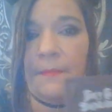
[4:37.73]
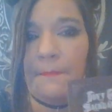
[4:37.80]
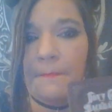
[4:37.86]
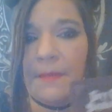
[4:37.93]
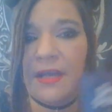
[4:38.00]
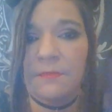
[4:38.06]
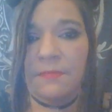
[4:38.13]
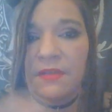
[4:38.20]

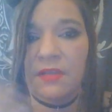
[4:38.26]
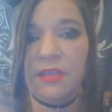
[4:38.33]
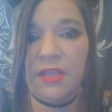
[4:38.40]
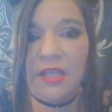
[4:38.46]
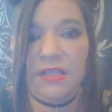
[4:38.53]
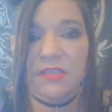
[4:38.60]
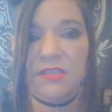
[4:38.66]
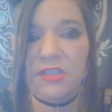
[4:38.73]
Maybe
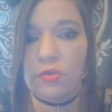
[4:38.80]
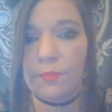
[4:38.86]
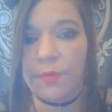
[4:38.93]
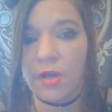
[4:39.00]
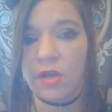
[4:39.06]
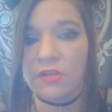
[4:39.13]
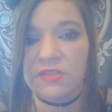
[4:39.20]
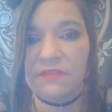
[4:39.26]
things in your
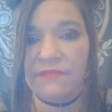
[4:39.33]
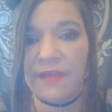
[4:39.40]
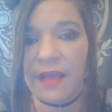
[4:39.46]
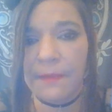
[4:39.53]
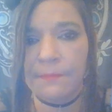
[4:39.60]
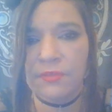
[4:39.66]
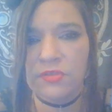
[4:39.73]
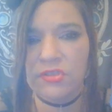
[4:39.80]
past have
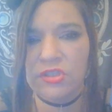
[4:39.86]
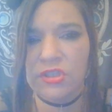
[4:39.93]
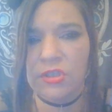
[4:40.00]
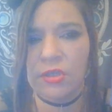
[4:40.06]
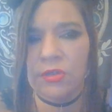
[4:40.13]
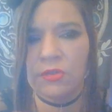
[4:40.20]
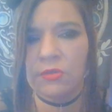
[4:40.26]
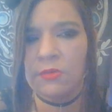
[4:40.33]
happened to
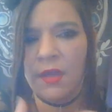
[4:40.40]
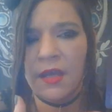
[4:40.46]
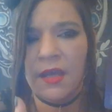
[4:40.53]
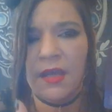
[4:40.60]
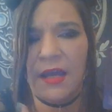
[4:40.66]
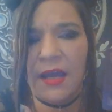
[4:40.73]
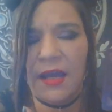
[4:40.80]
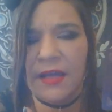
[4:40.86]
you
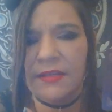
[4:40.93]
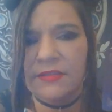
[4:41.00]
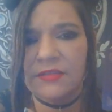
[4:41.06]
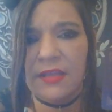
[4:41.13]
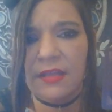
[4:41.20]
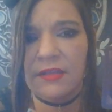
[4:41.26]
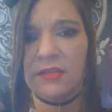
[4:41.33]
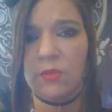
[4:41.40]
and
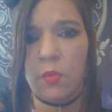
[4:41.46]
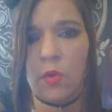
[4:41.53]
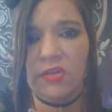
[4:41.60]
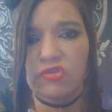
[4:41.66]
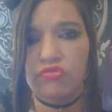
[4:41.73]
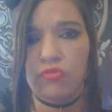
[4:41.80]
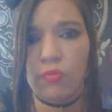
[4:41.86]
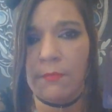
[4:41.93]
they're
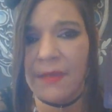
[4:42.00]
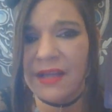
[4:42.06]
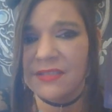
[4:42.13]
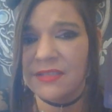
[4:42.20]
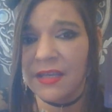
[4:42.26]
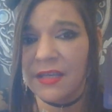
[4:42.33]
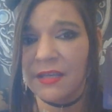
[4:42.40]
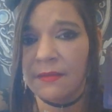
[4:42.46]
quite
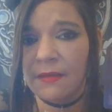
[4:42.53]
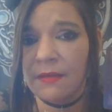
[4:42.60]
traumatic